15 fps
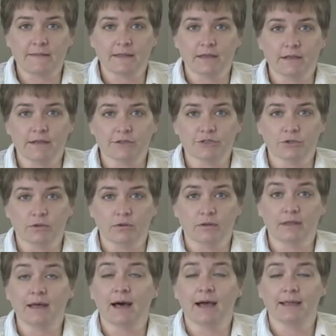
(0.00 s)
the
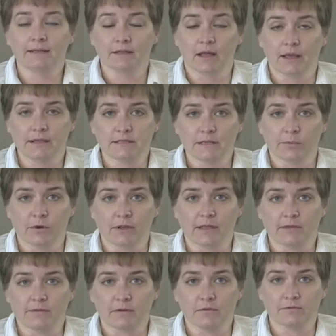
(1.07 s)
initial guidelines that were
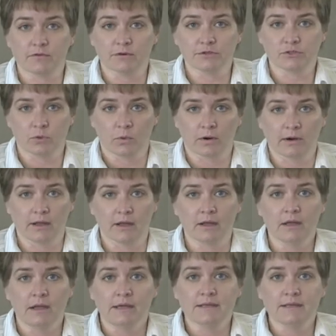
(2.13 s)
given for SORNA